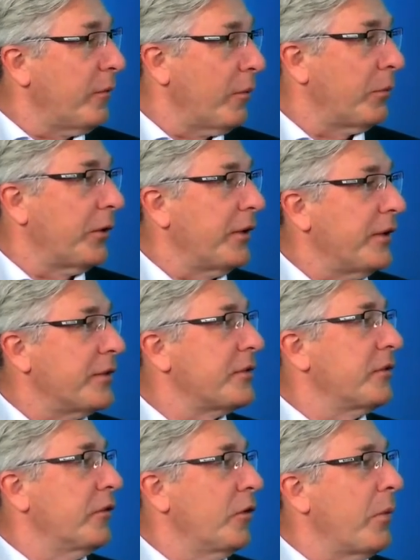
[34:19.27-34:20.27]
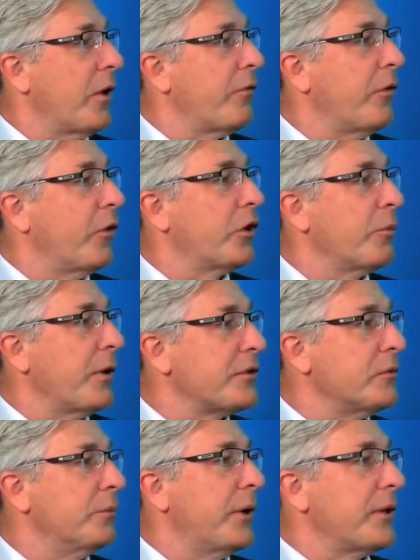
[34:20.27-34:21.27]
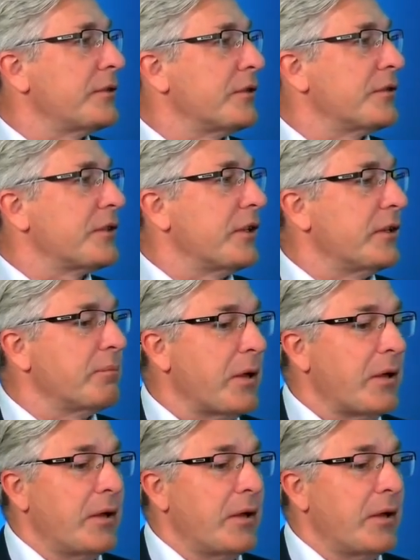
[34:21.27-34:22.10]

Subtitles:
employees about the occupational pension scheme.